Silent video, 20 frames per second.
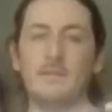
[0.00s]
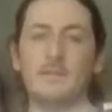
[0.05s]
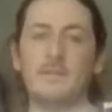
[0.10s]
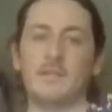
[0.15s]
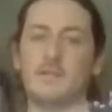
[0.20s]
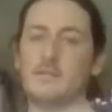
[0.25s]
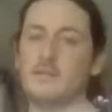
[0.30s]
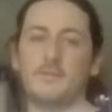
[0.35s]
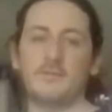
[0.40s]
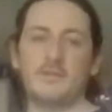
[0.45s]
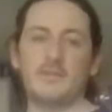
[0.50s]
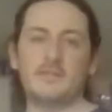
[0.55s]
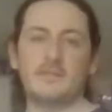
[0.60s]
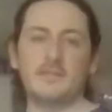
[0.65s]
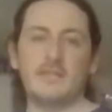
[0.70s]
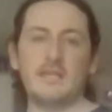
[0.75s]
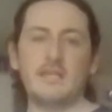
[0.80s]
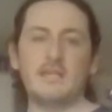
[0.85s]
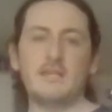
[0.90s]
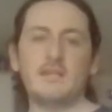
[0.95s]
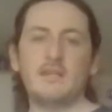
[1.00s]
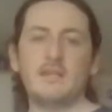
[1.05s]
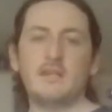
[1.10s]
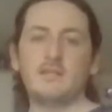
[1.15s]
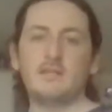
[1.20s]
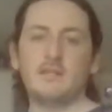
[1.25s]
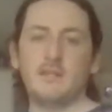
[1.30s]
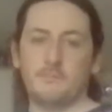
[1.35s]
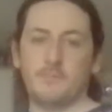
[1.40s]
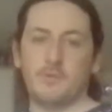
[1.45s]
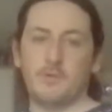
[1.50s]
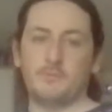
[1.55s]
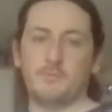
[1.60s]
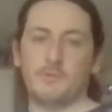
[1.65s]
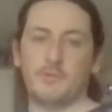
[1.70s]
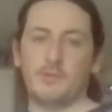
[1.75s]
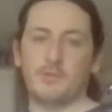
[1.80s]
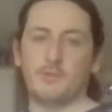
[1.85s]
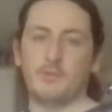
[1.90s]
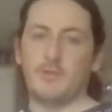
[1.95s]
because obviously the
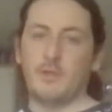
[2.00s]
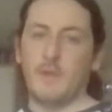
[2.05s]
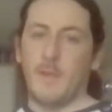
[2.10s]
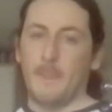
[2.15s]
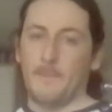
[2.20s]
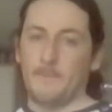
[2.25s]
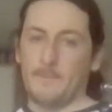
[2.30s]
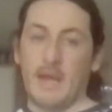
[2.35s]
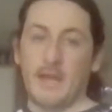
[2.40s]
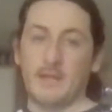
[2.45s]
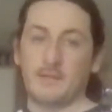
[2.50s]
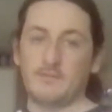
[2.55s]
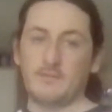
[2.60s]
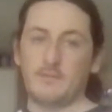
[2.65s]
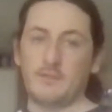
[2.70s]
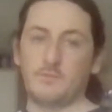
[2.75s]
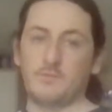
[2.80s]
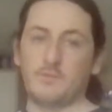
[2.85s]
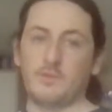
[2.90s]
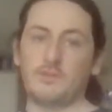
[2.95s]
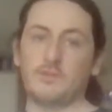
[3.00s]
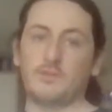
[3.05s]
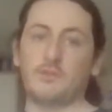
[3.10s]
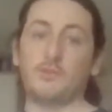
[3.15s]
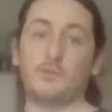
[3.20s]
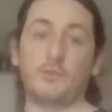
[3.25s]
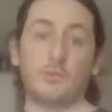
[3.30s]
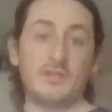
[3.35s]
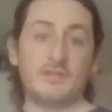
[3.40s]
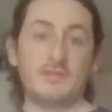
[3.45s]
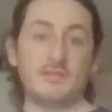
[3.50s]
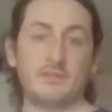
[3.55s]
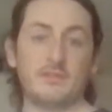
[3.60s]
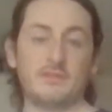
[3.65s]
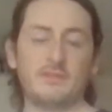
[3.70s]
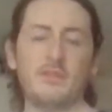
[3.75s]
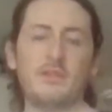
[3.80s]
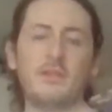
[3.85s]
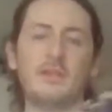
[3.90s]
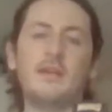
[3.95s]
purple Ashton was called
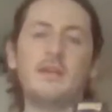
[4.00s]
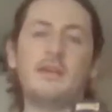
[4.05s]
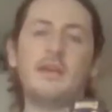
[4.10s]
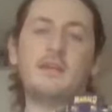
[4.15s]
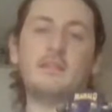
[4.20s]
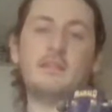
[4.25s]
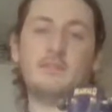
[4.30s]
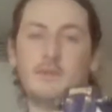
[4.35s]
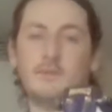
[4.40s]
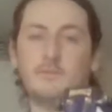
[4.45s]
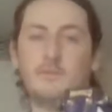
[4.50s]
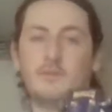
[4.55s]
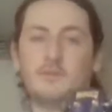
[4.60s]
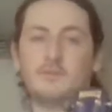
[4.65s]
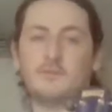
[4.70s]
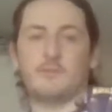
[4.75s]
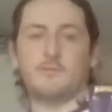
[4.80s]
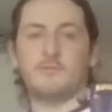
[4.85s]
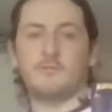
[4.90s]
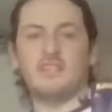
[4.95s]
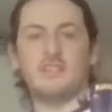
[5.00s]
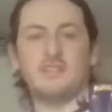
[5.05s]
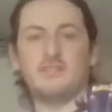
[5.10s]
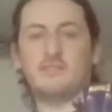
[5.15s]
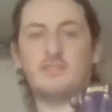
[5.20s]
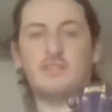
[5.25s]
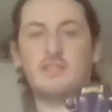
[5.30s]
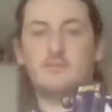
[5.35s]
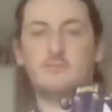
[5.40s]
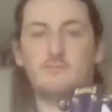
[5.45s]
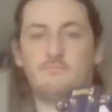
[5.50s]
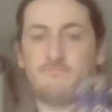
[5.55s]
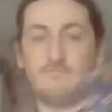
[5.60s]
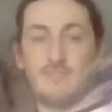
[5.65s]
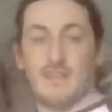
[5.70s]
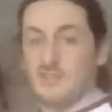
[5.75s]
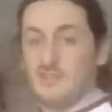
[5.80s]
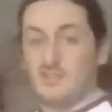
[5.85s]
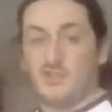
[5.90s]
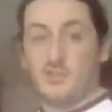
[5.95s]
Crystal, and the red one's obviously,
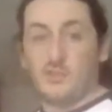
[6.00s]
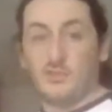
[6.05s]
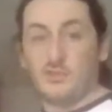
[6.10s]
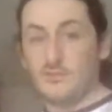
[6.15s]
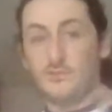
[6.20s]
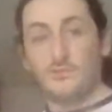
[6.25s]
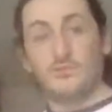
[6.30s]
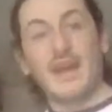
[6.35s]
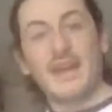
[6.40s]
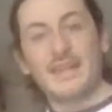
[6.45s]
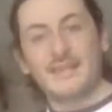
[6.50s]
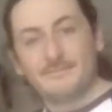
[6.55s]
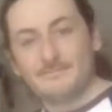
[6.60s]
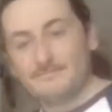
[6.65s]
I just called it Red.